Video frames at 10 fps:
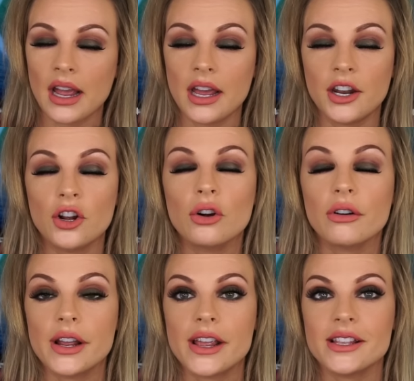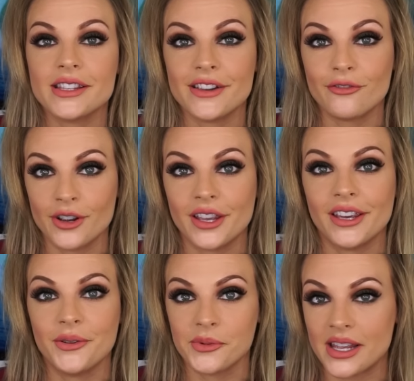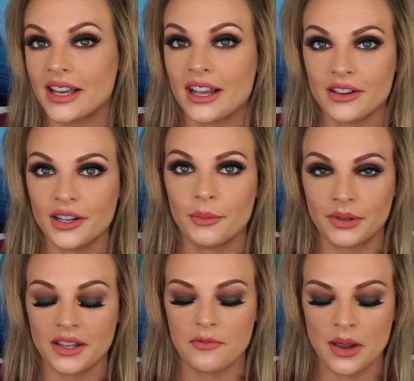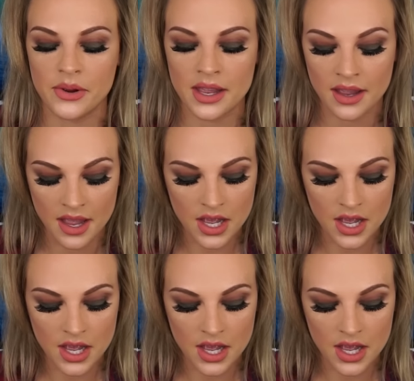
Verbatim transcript: I had a crazy freaking week. I could not believe my week.